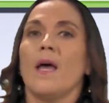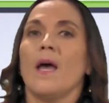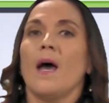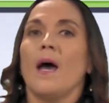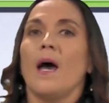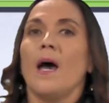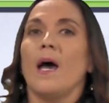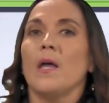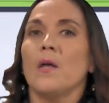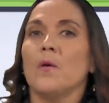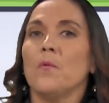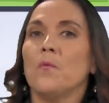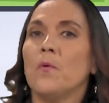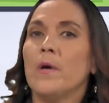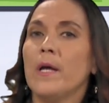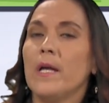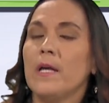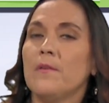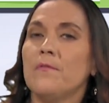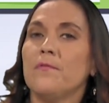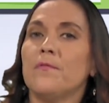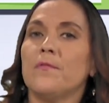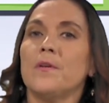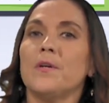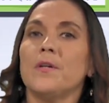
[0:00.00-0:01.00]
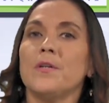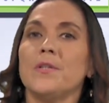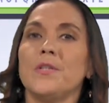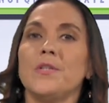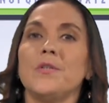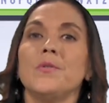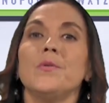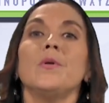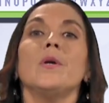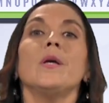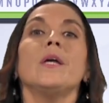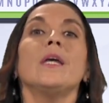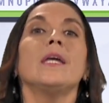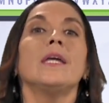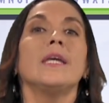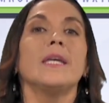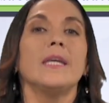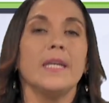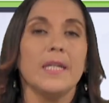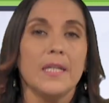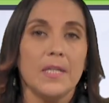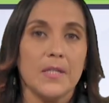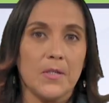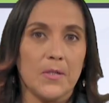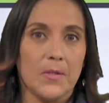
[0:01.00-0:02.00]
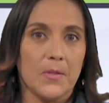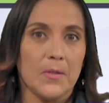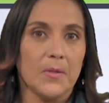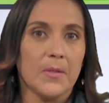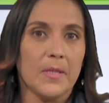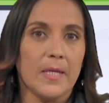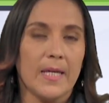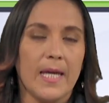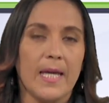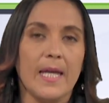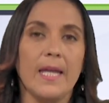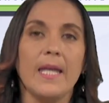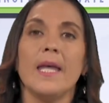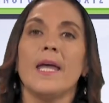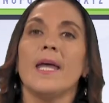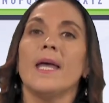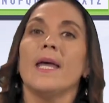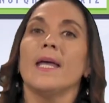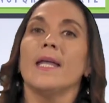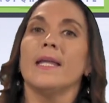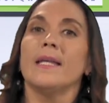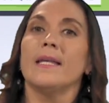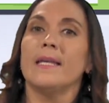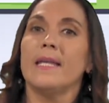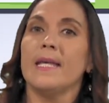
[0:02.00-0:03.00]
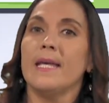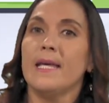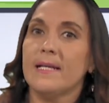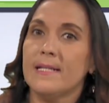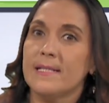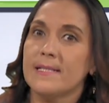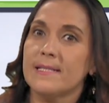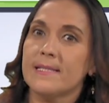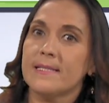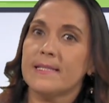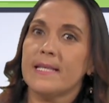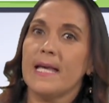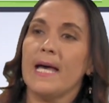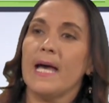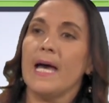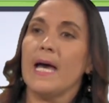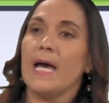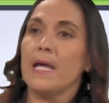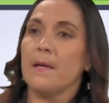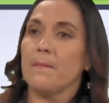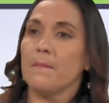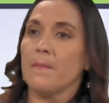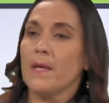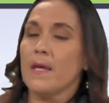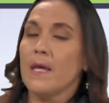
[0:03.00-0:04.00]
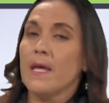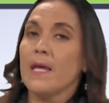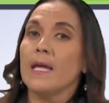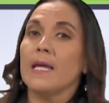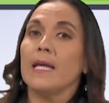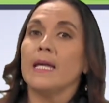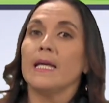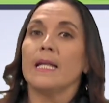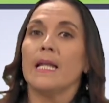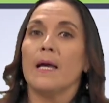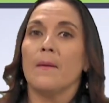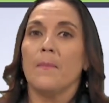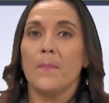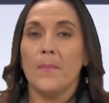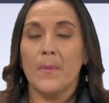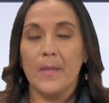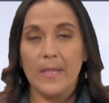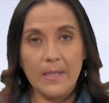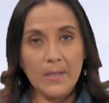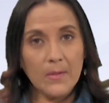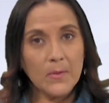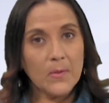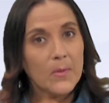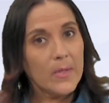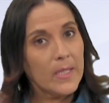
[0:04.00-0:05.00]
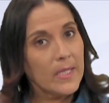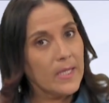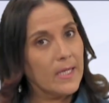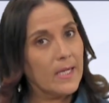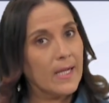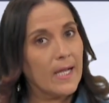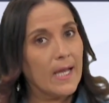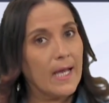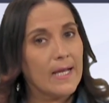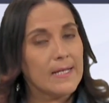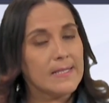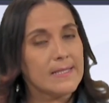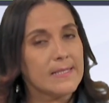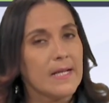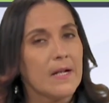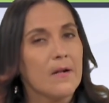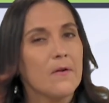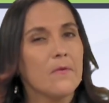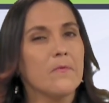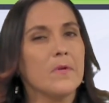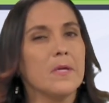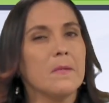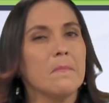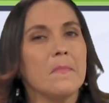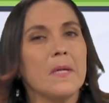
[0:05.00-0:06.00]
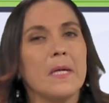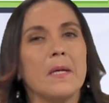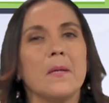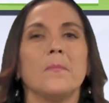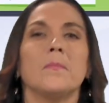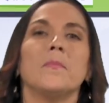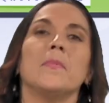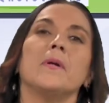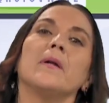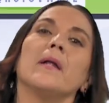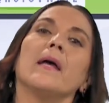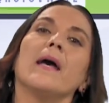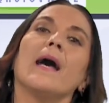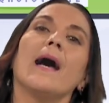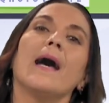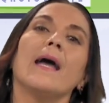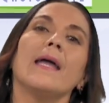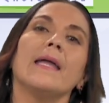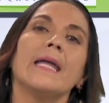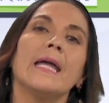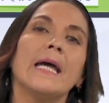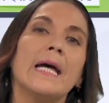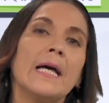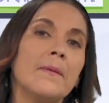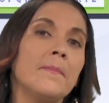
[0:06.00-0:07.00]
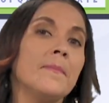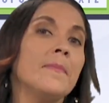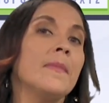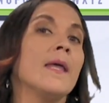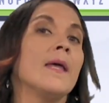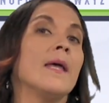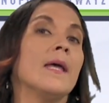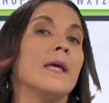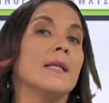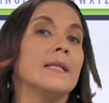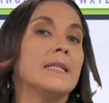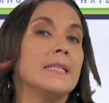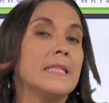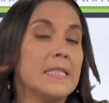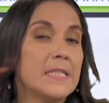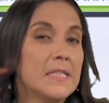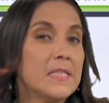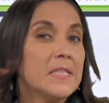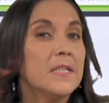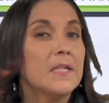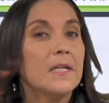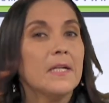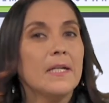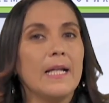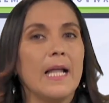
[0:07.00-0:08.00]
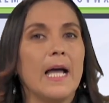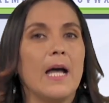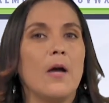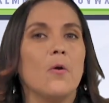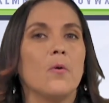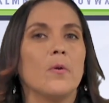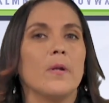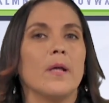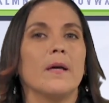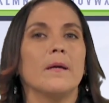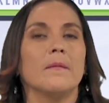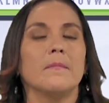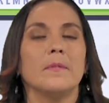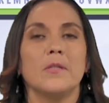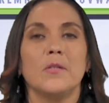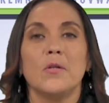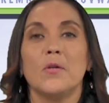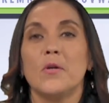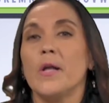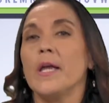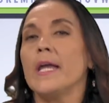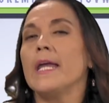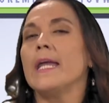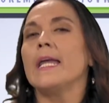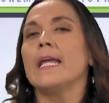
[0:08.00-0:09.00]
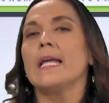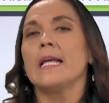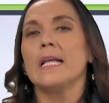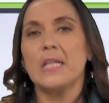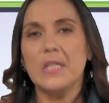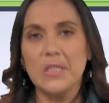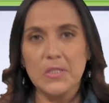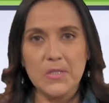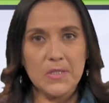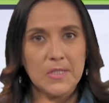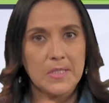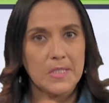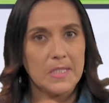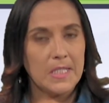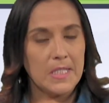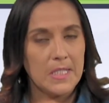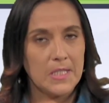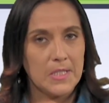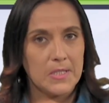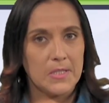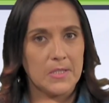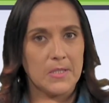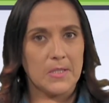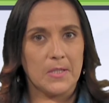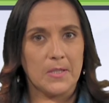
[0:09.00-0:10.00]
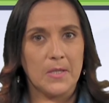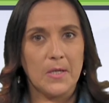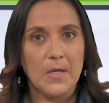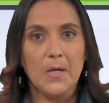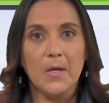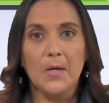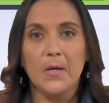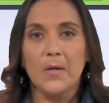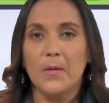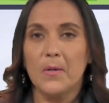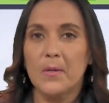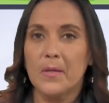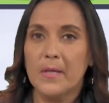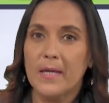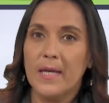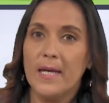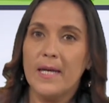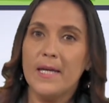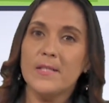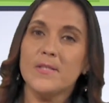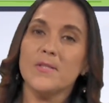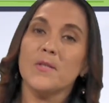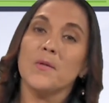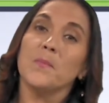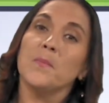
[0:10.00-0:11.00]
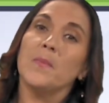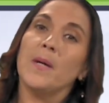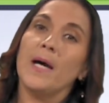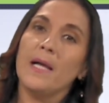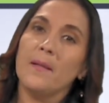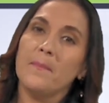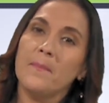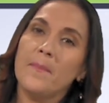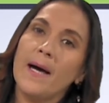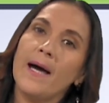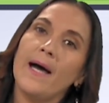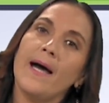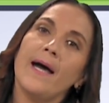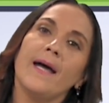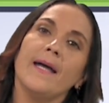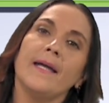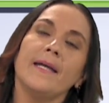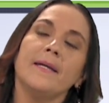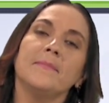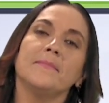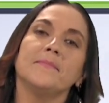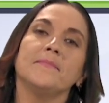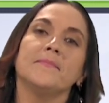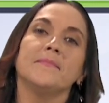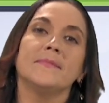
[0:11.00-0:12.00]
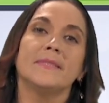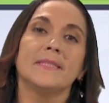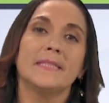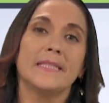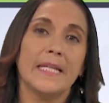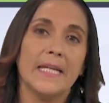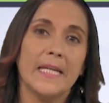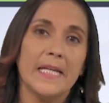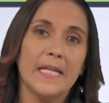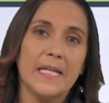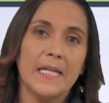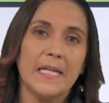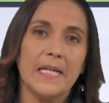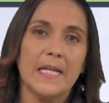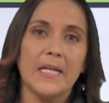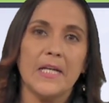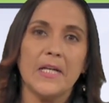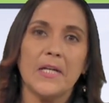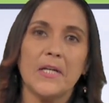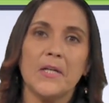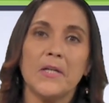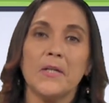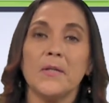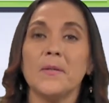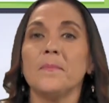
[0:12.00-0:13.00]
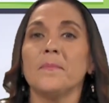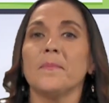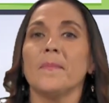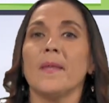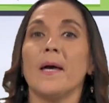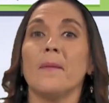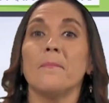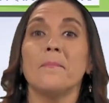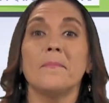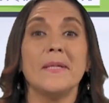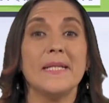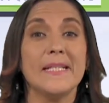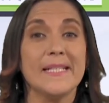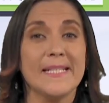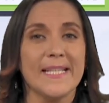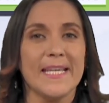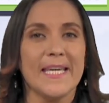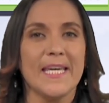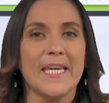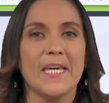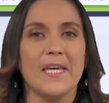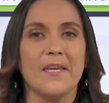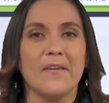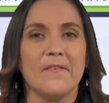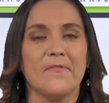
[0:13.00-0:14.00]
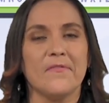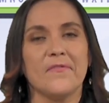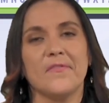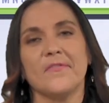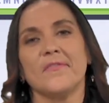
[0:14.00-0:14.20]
I wait for you here, okay? Next time in Aprendo en Casa. Remember, I am Teacher Laura, your English teacher. Okay, so bye-bye. Take care and be safe.